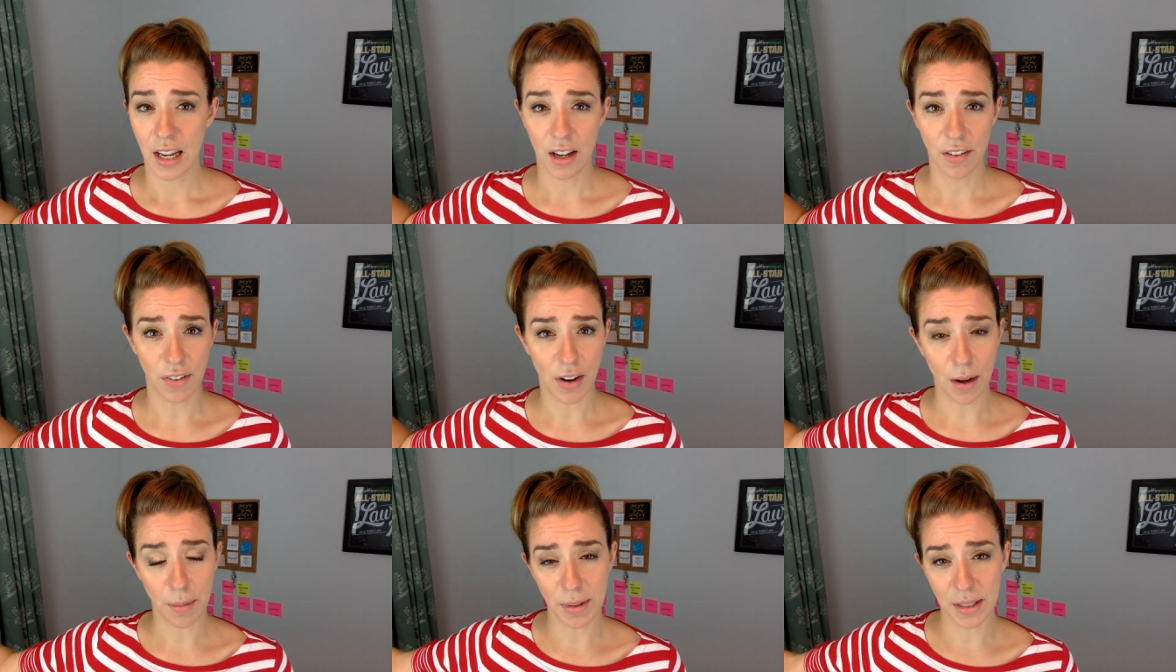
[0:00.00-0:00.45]

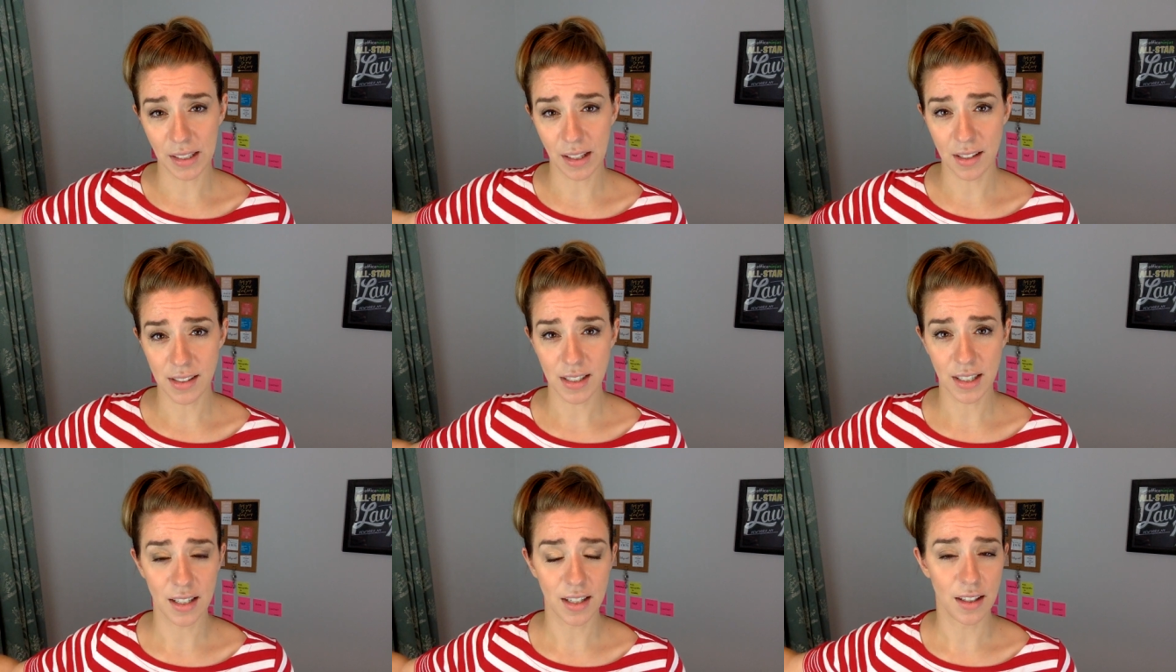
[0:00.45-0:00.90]
if I'm in
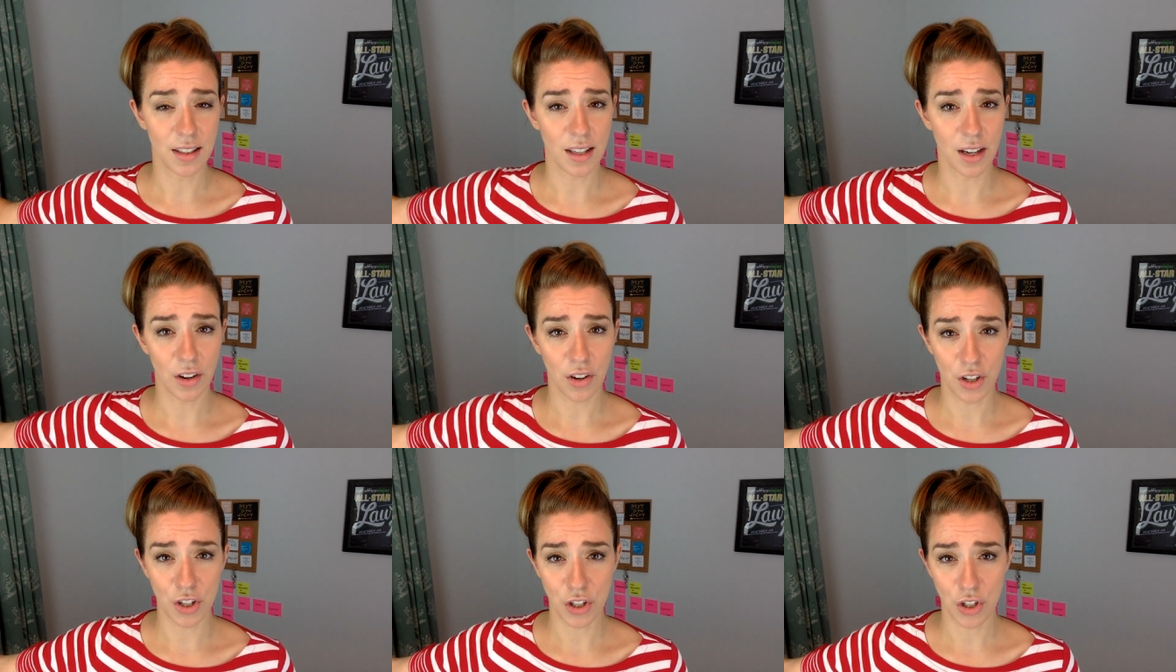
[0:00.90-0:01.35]
London and
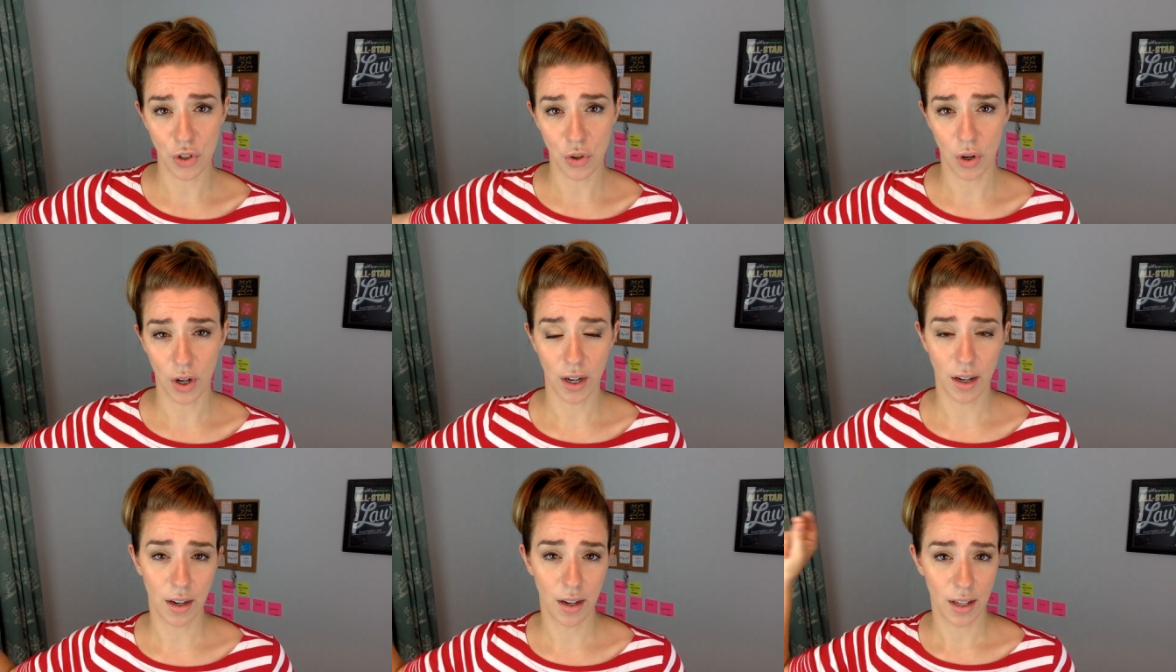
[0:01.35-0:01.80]
they're in New
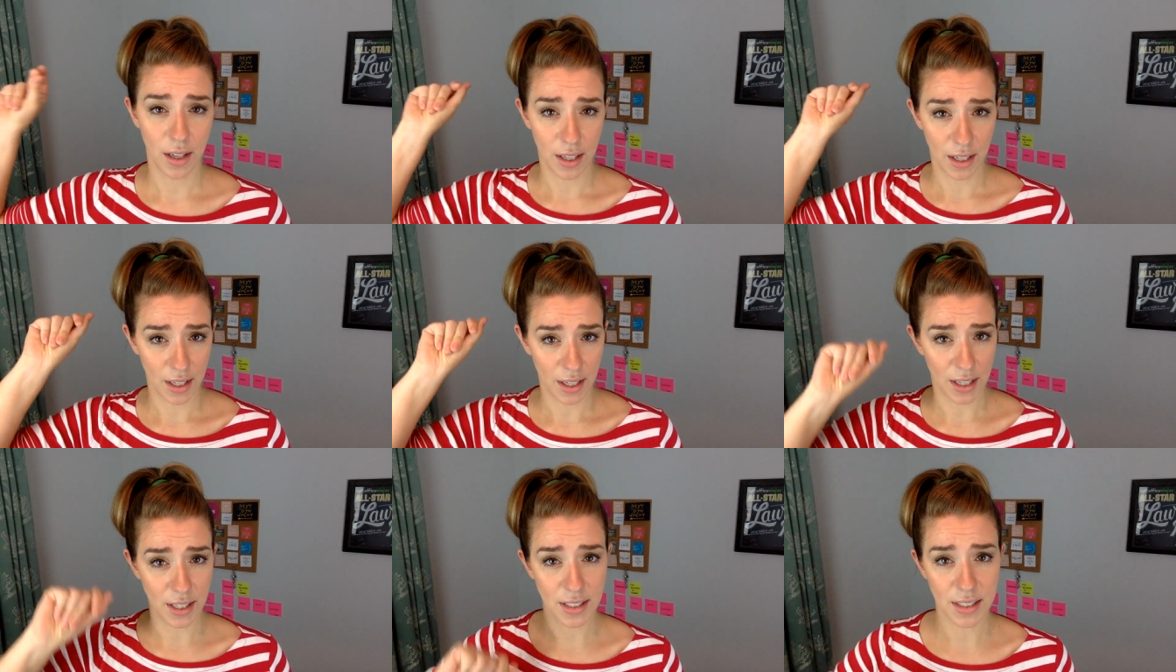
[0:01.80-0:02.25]
York,
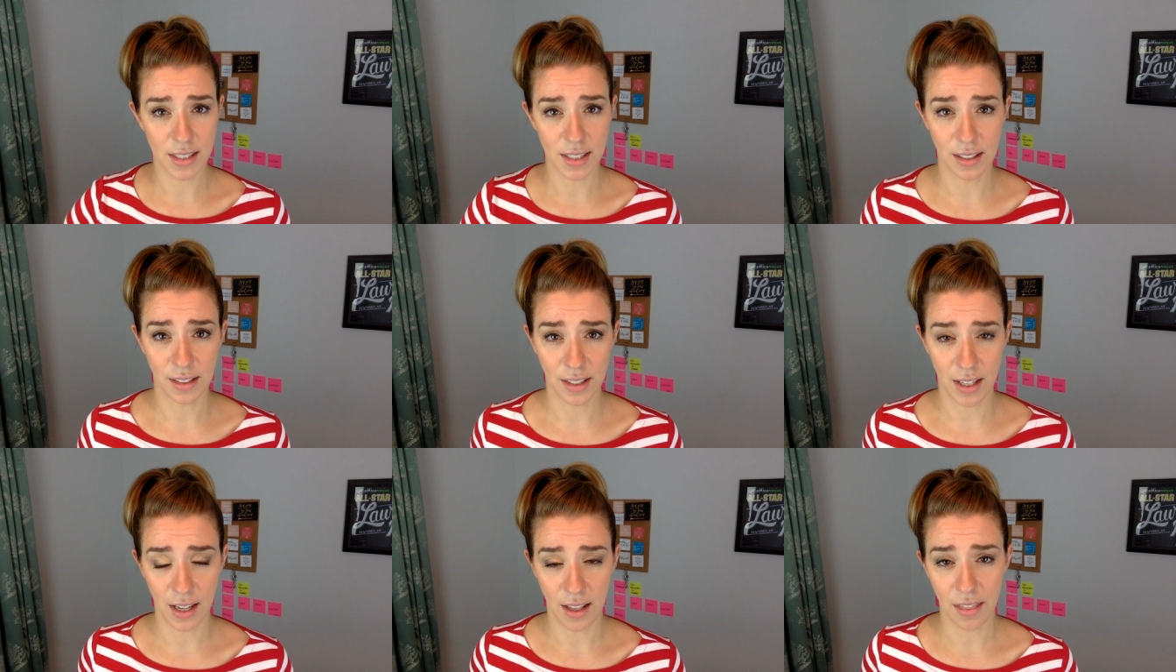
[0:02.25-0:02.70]

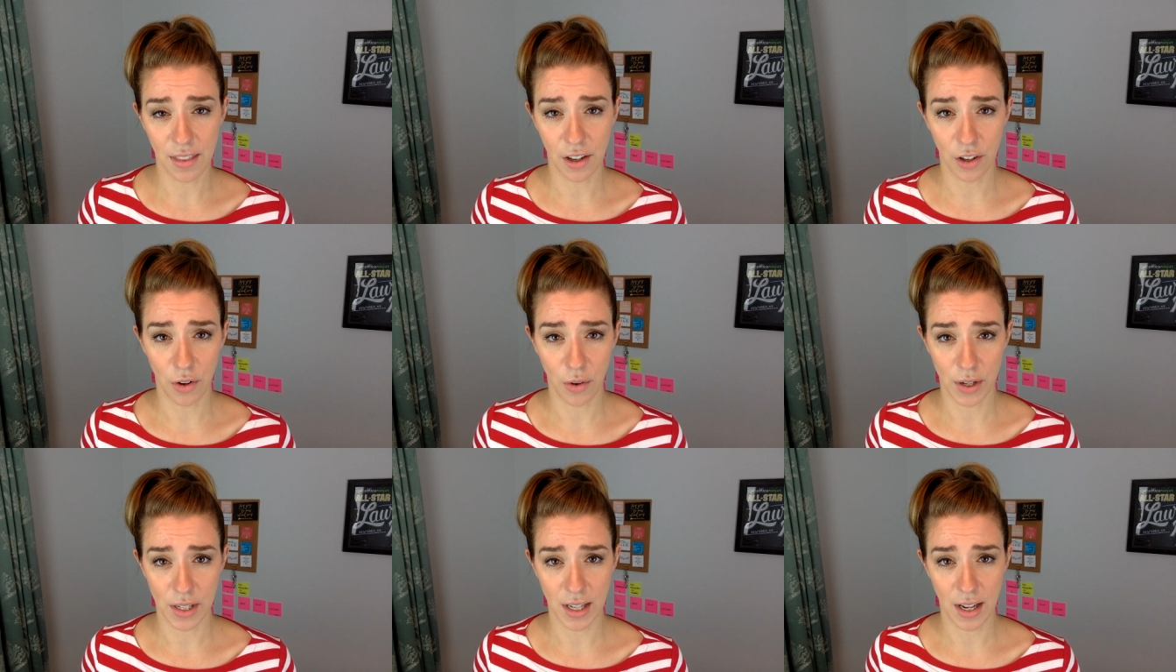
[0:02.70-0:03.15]
instantly
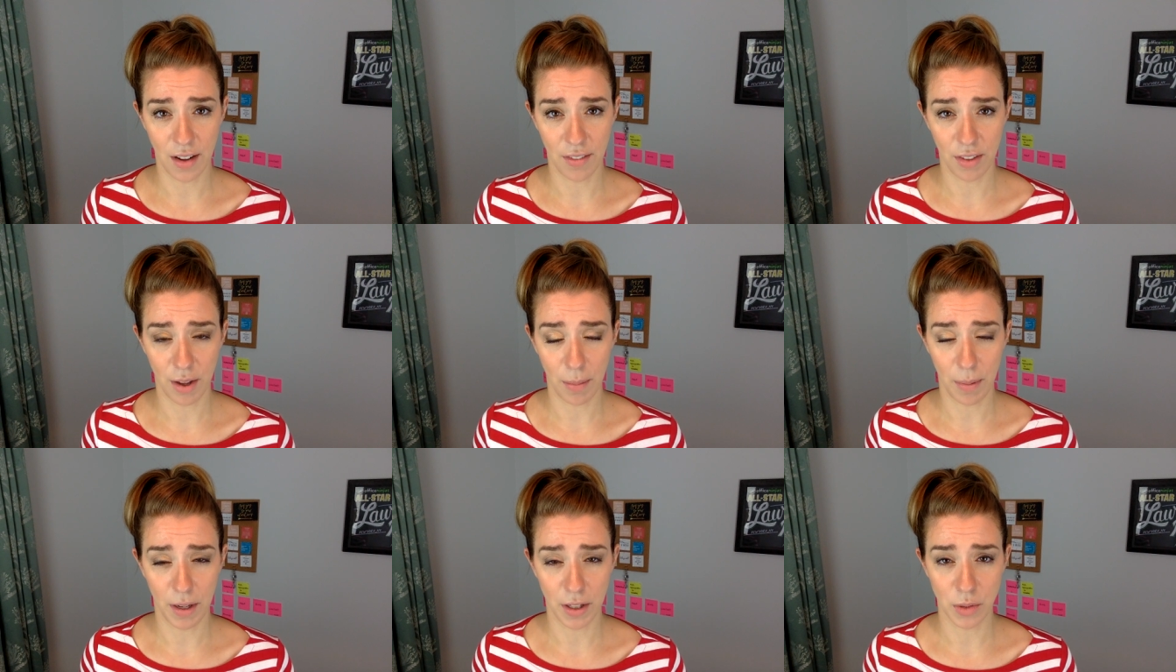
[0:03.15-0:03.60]
they're going to have
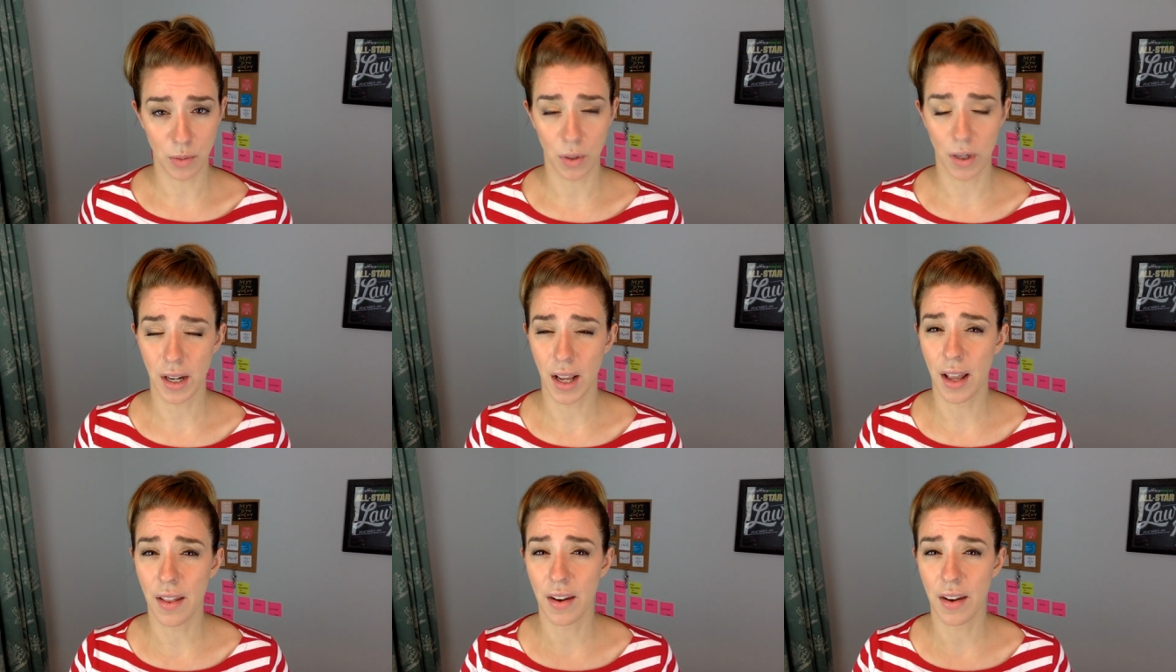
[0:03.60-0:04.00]
that password.